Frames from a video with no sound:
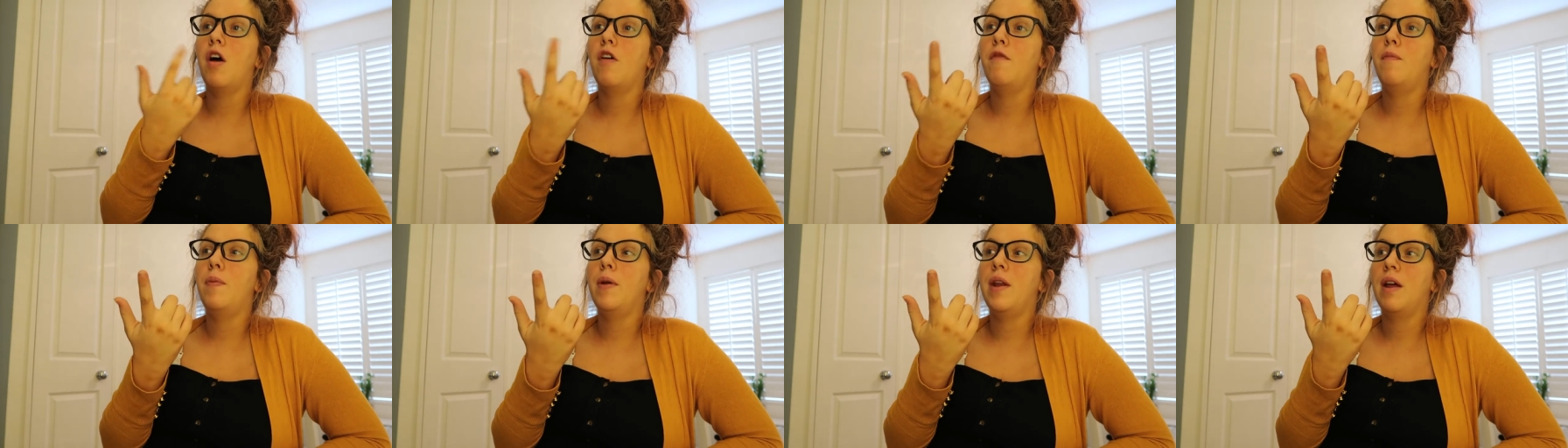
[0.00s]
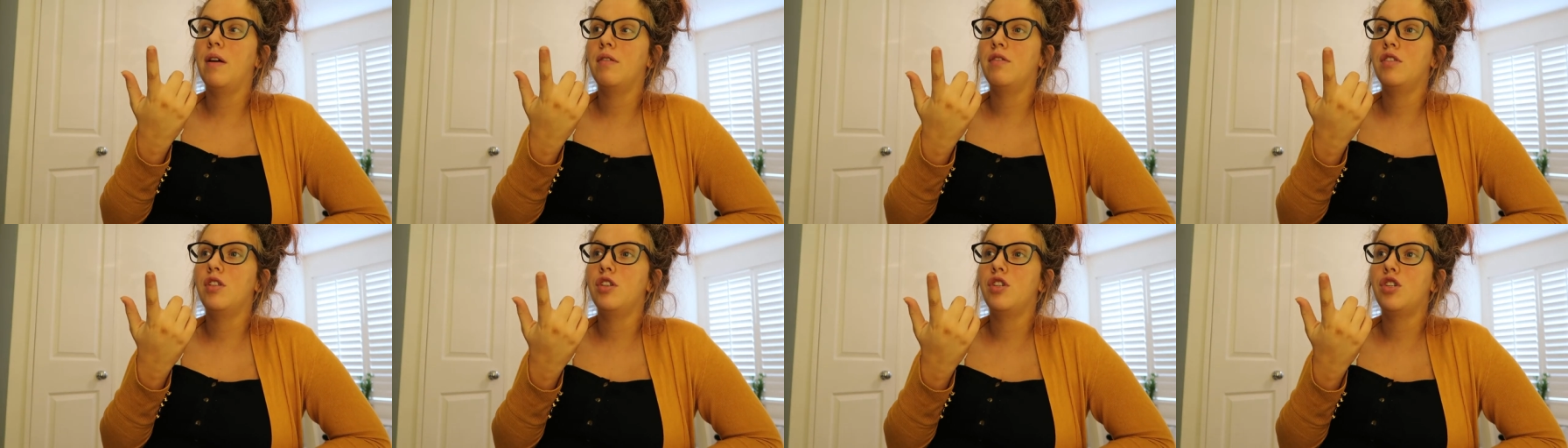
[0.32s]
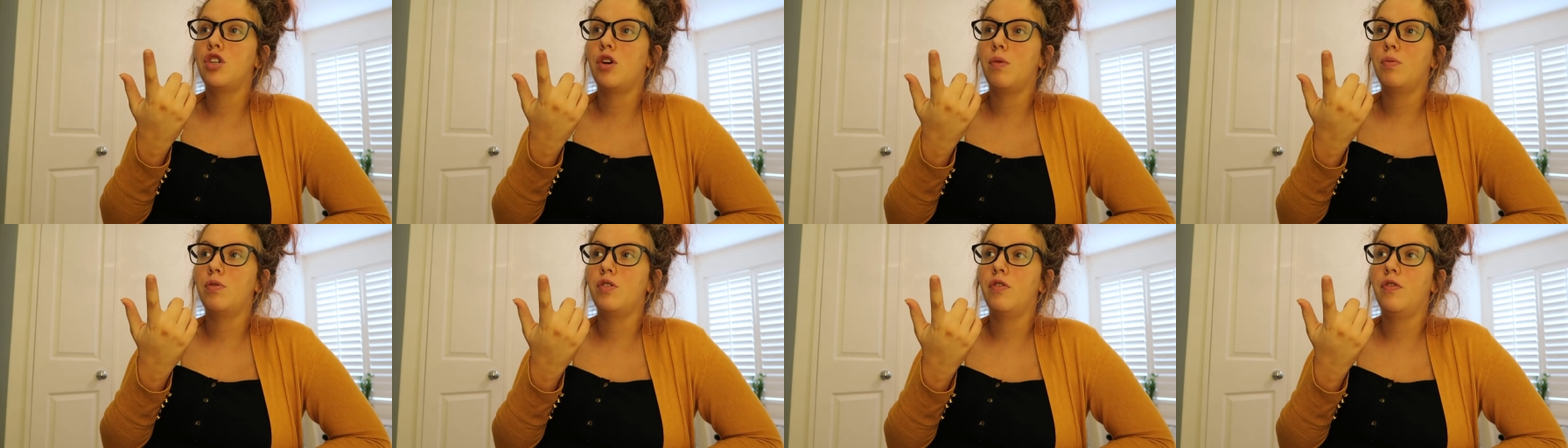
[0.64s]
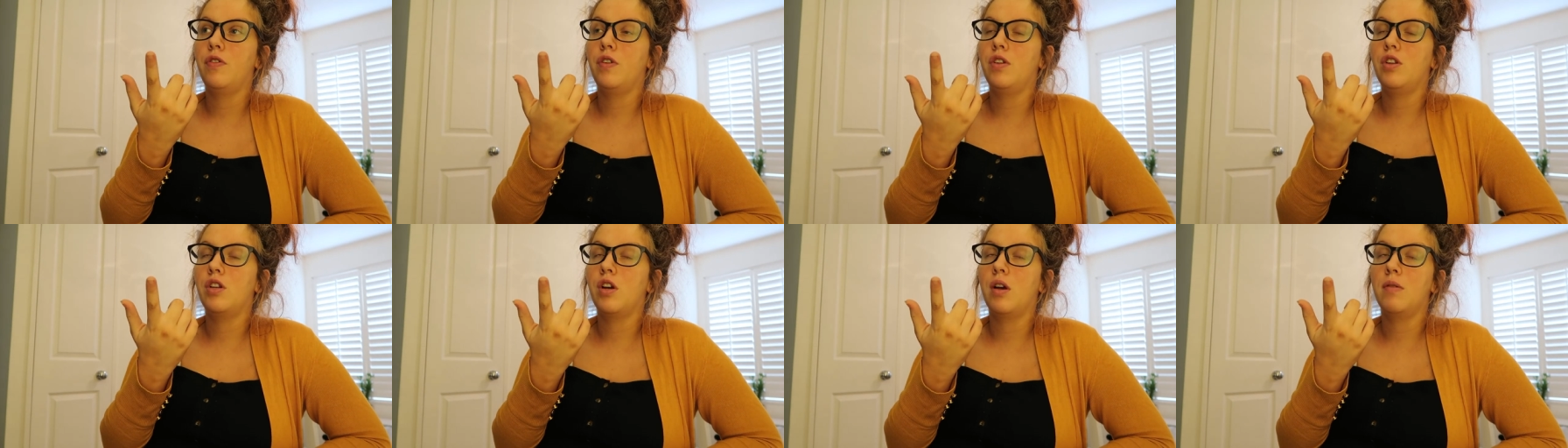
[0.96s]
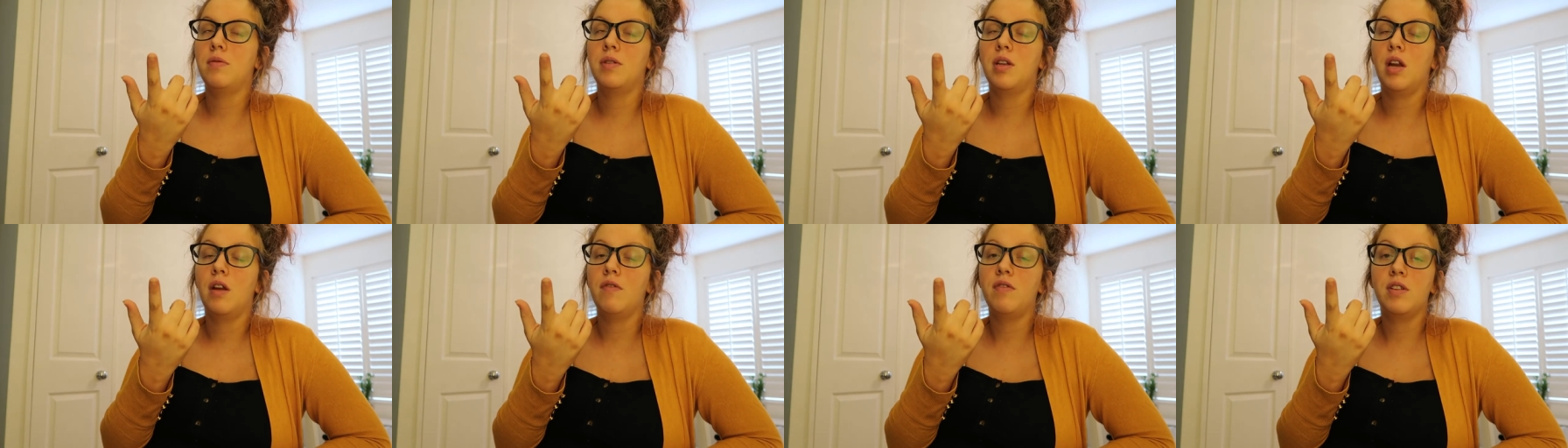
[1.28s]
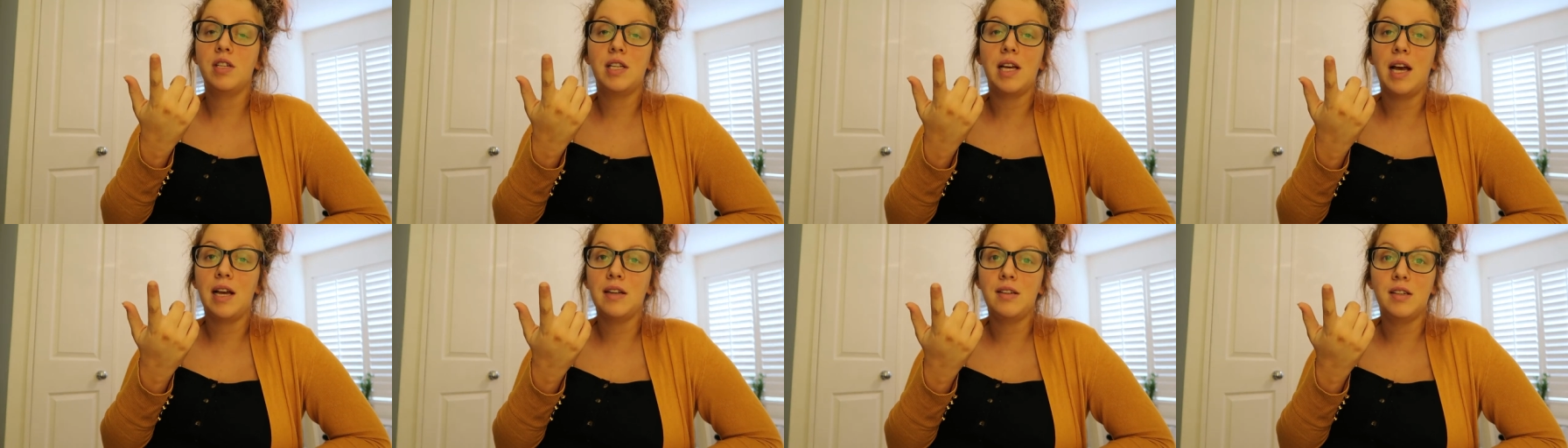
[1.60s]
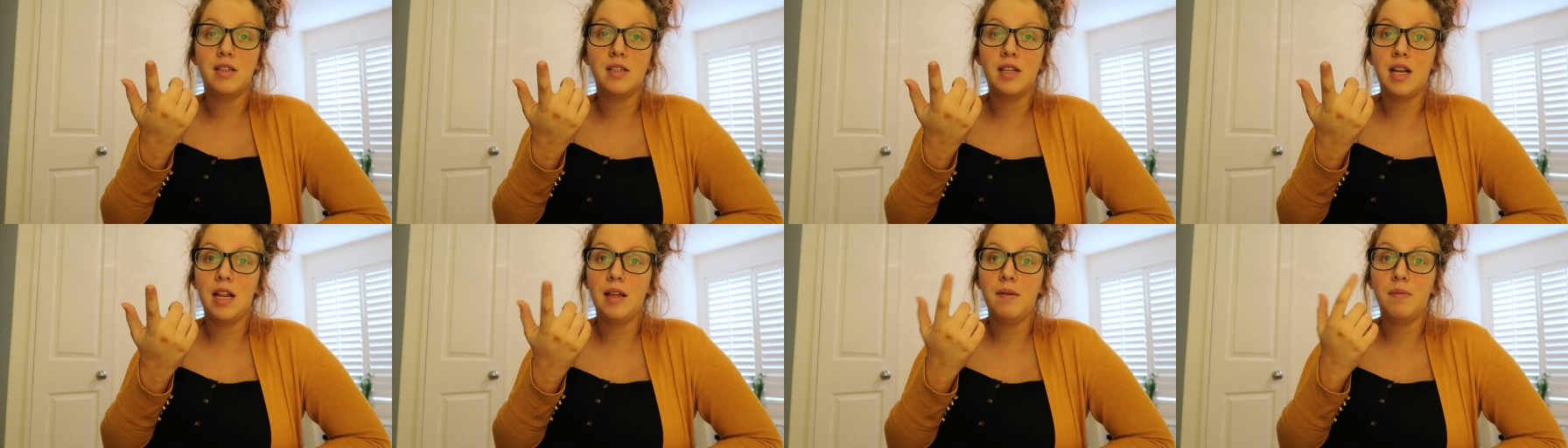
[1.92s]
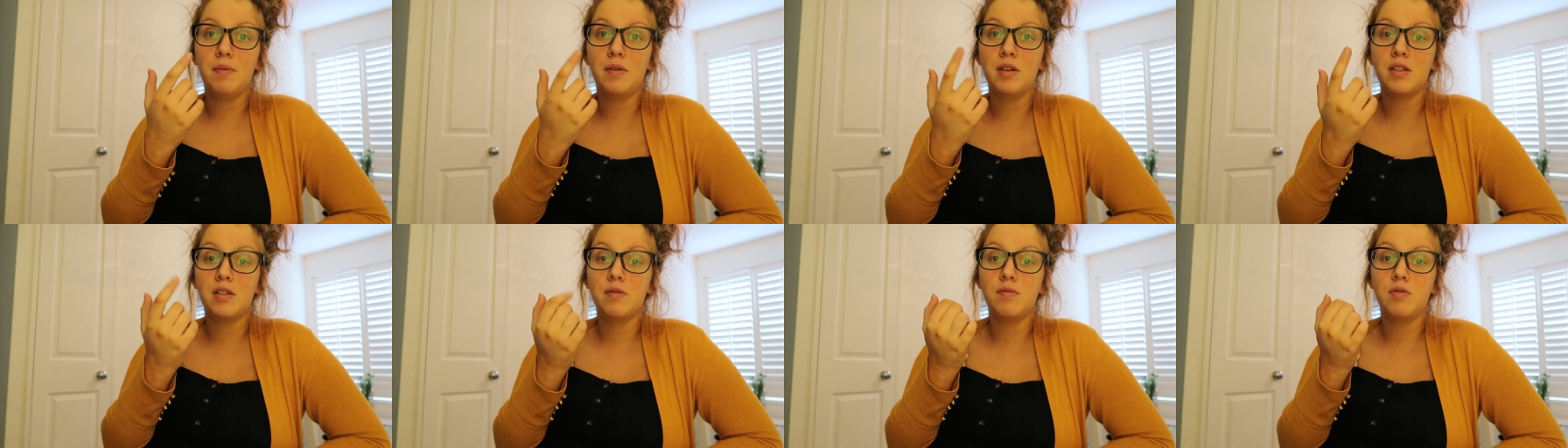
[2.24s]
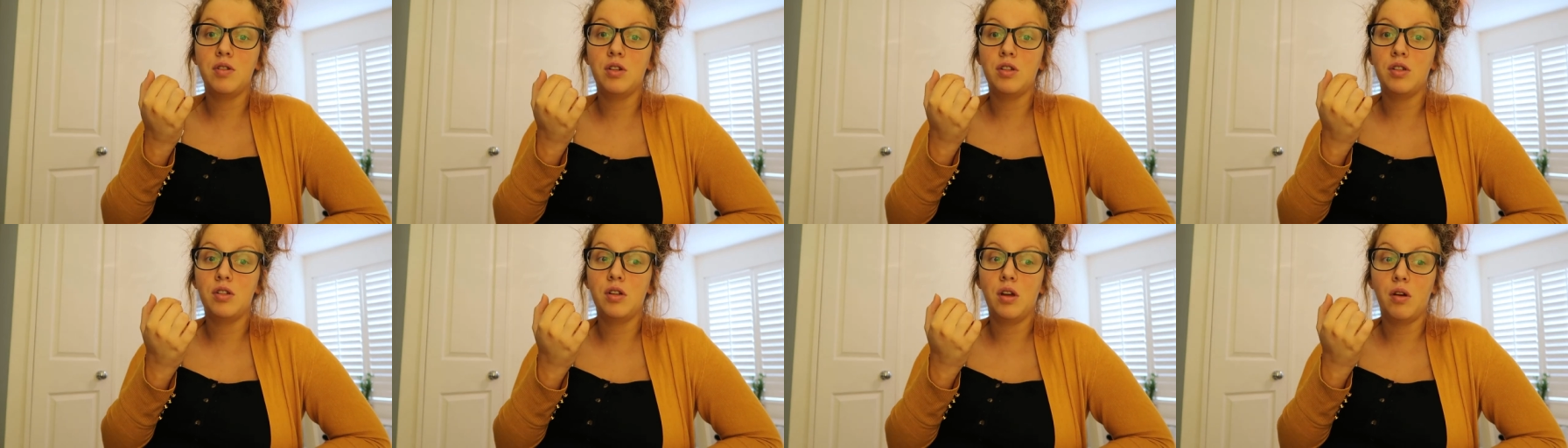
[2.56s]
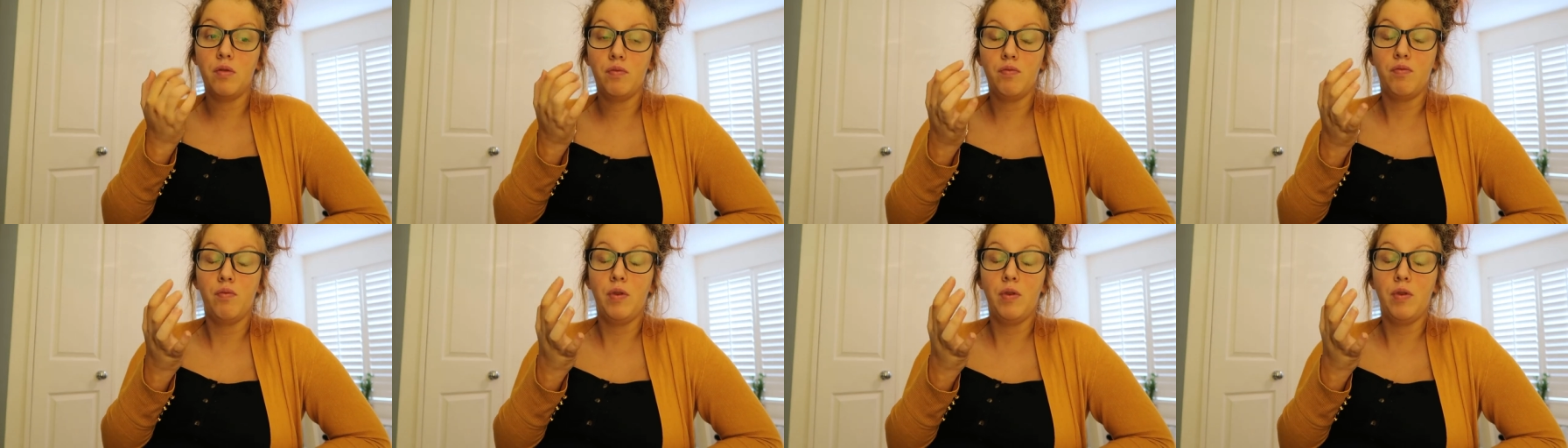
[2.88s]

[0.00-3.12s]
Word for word: I've been out to the shops a few times and I've just had to sleep because I'm just